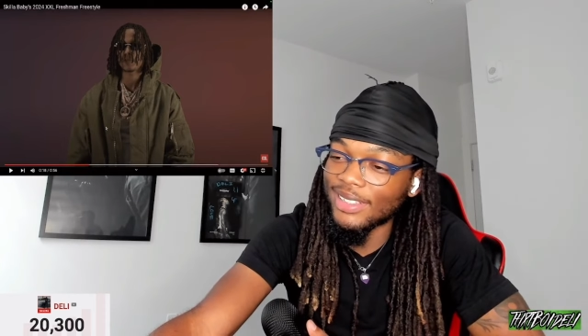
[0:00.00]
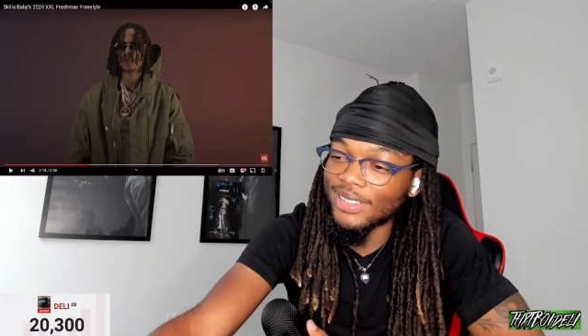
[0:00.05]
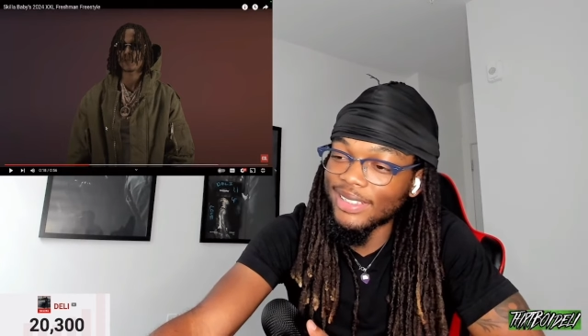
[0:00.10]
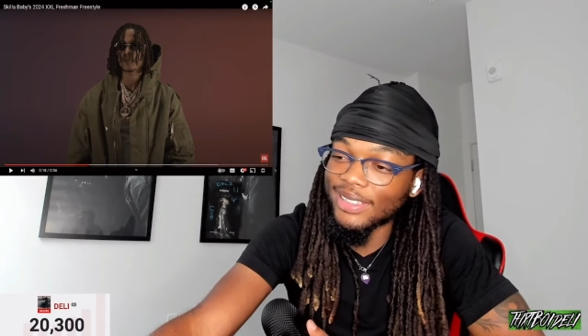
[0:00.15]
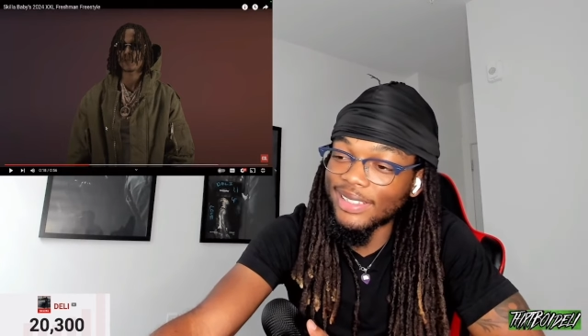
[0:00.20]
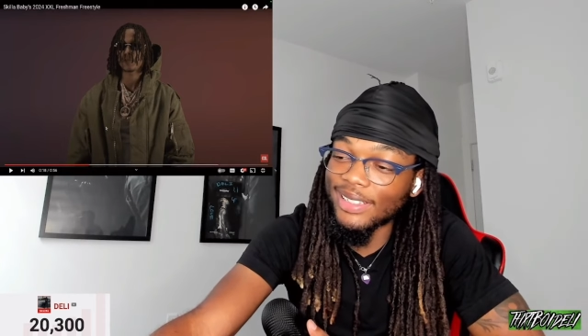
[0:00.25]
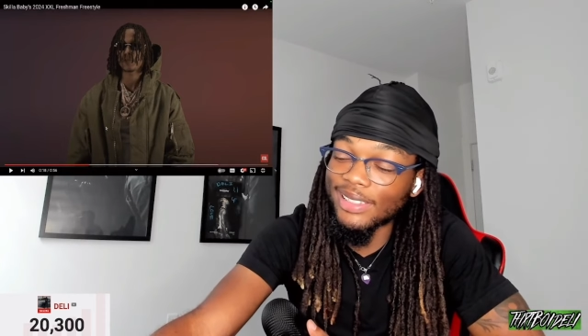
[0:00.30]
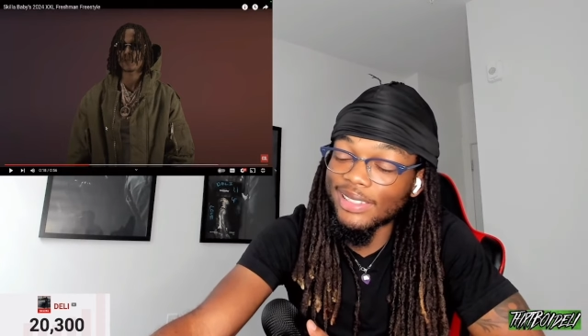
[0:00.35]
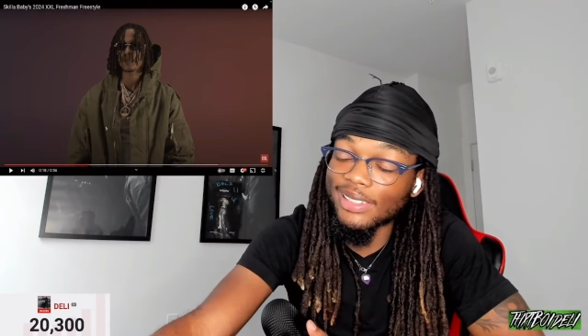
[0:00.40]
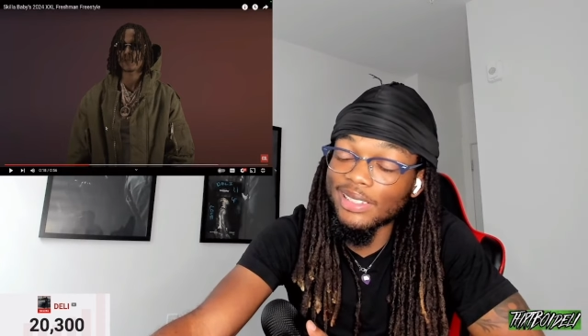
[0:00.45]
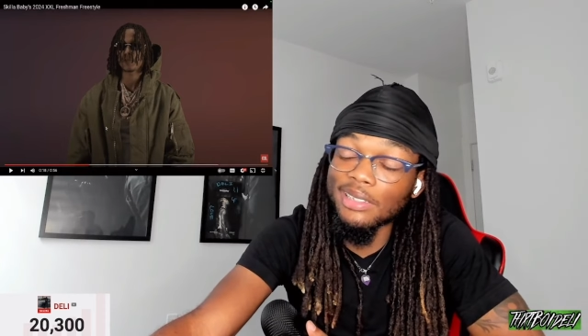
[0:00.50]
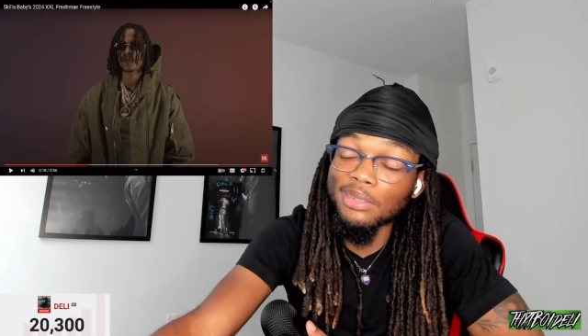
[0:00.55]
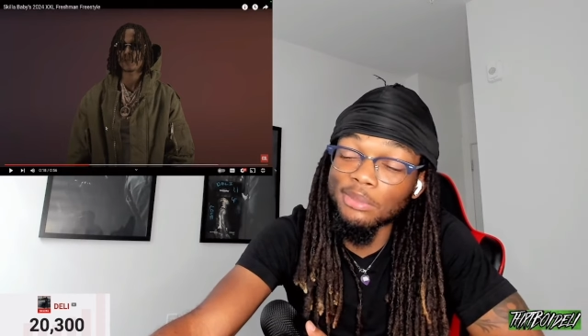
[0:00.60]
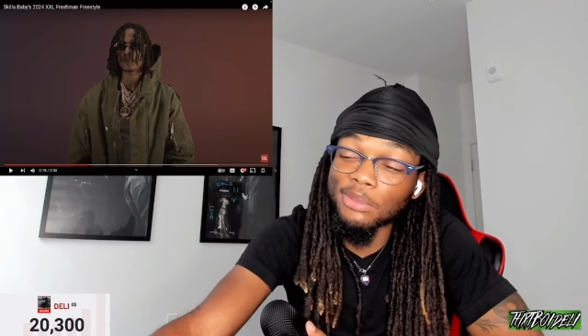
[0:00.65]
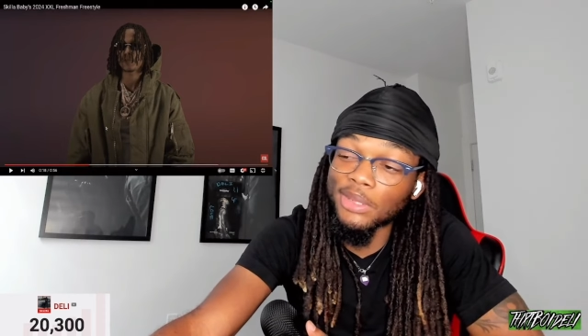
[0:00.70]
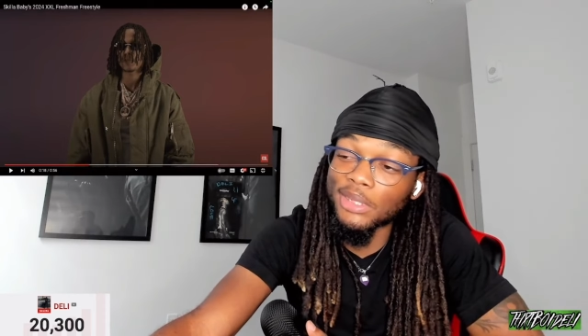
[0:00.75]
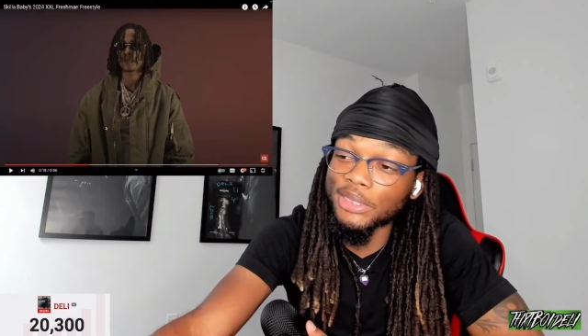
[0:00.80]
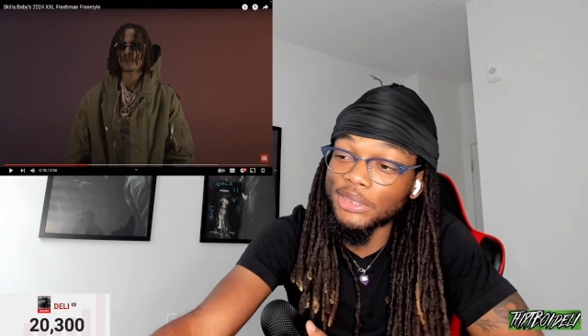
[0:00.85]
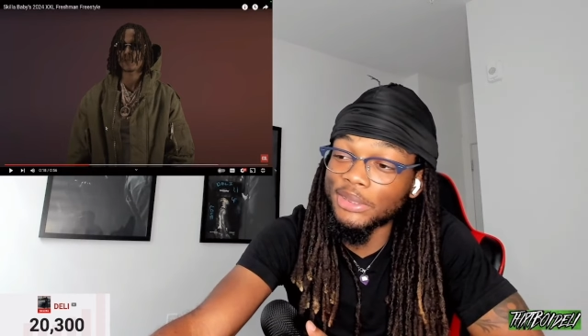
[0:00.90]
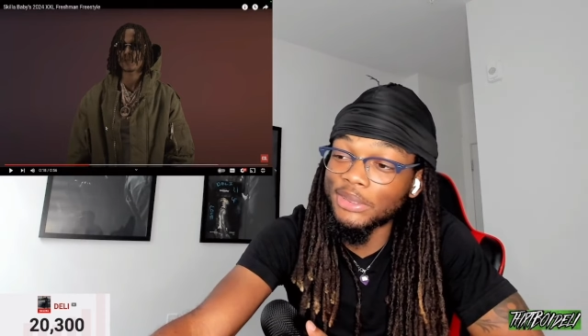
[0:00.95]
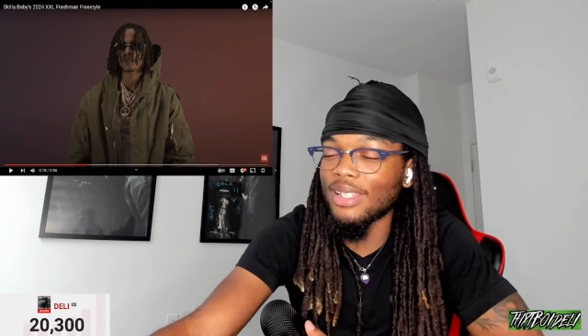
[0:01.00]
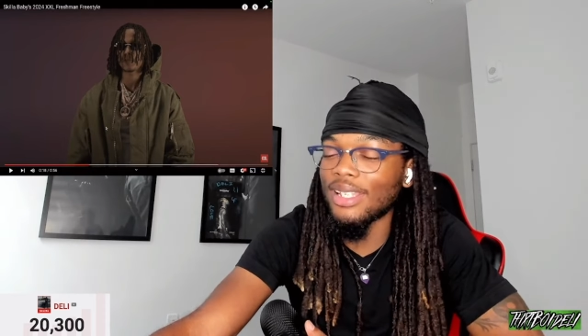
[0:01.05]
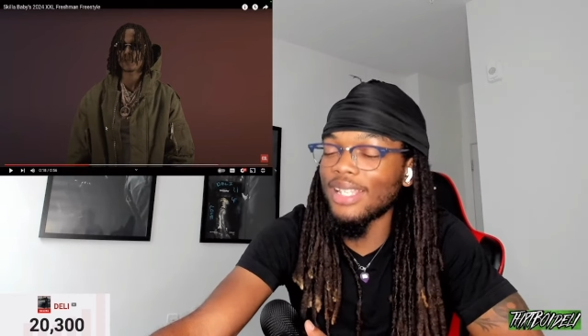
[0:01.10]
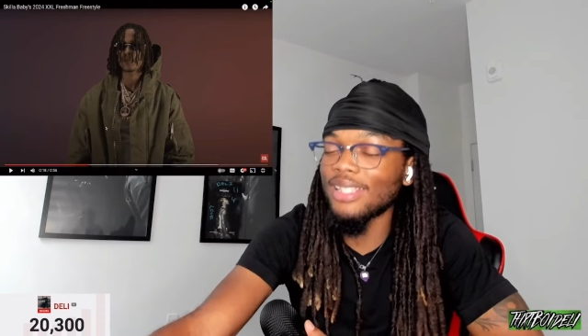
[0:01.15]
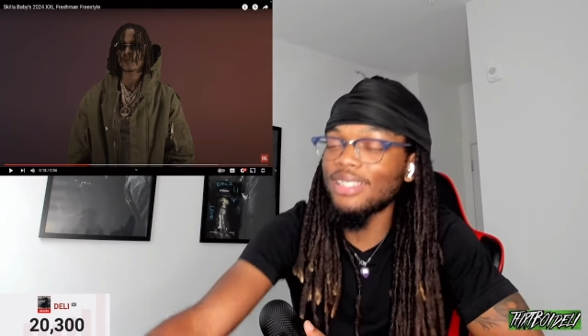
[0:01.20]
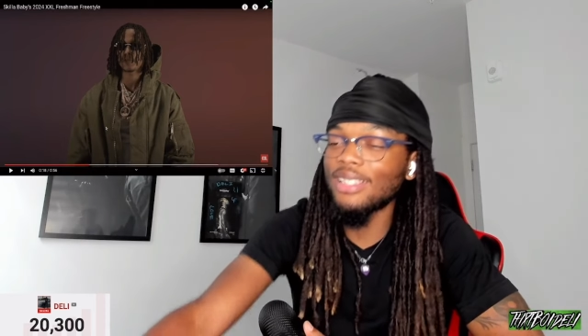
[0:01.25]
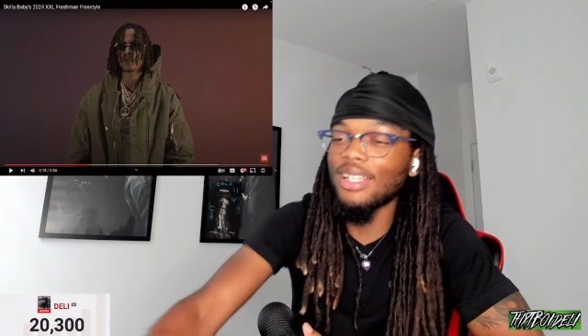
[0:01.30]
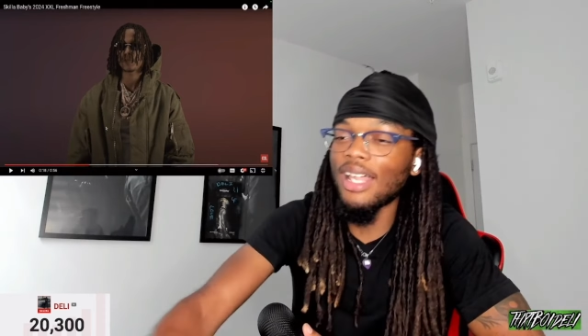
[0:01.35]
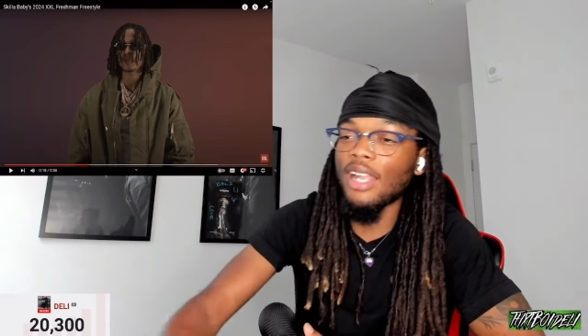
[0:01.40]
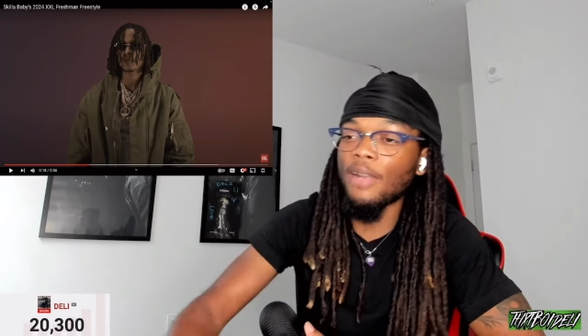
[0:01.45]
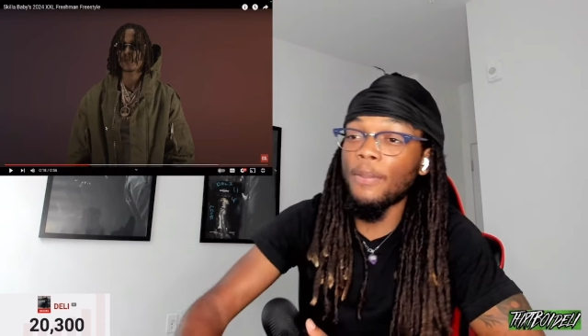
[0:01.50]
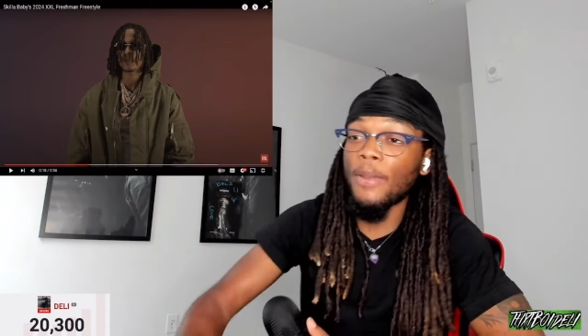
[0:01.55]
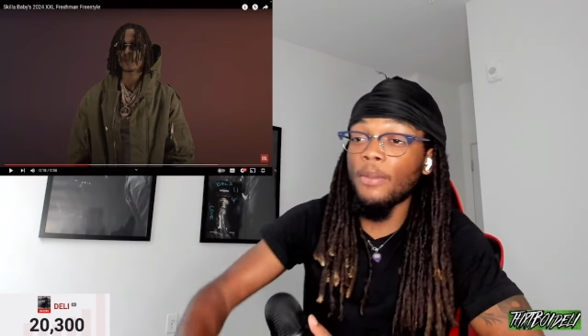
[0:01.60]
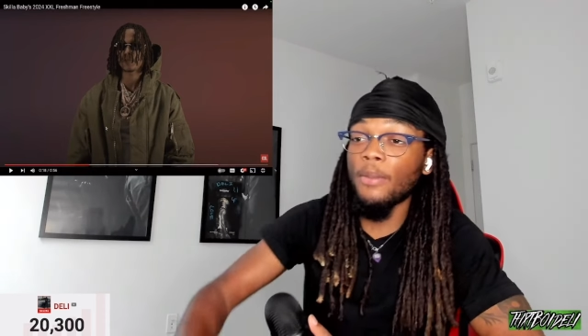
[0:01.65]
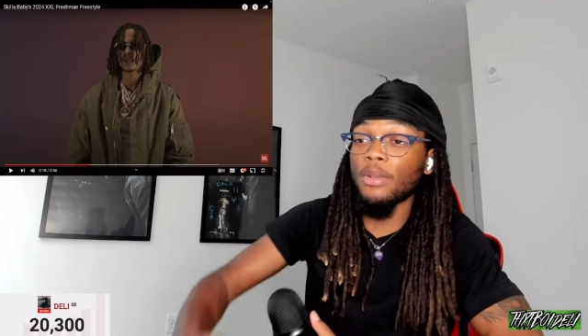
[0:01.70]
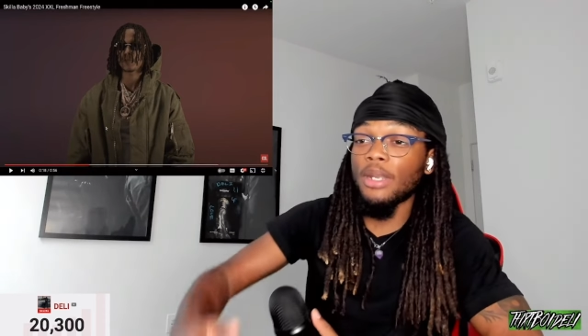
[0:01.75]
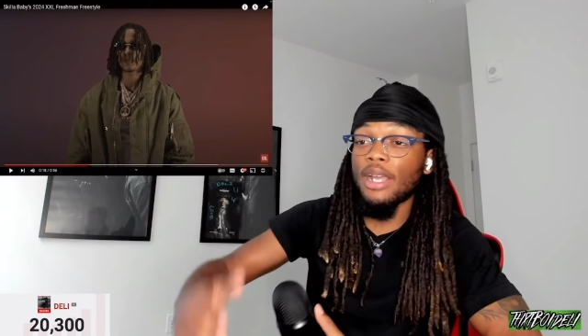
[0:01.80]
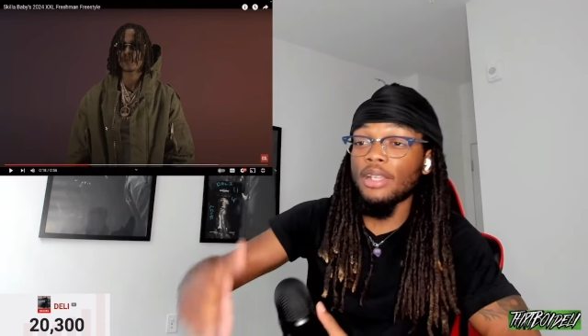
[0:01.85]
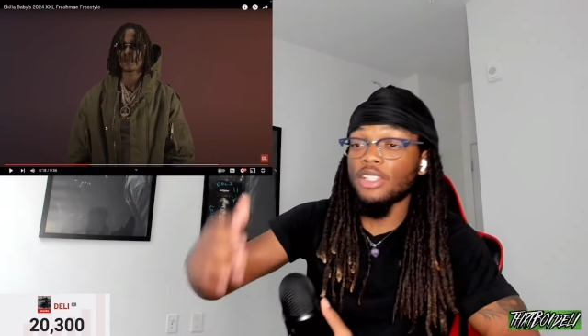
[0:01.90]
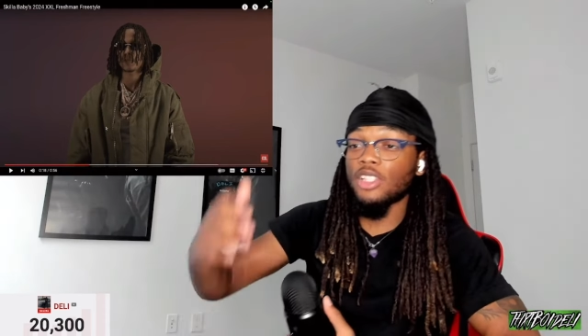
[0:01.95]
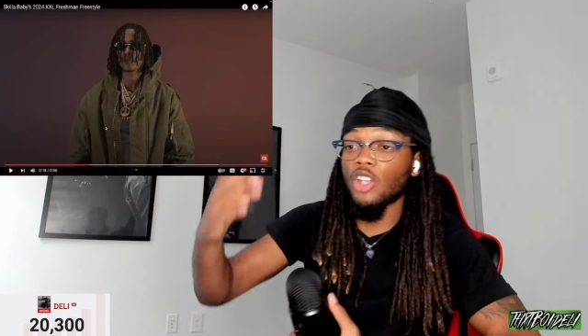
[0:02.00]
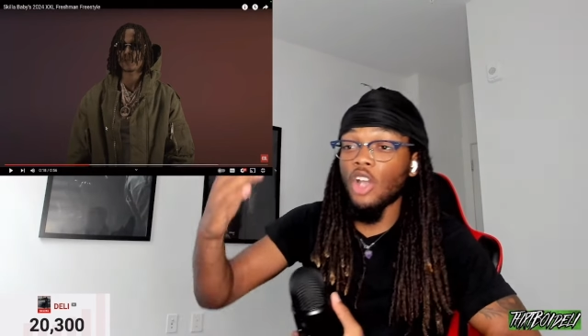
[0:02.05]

Listen, bro. It's a lot of people that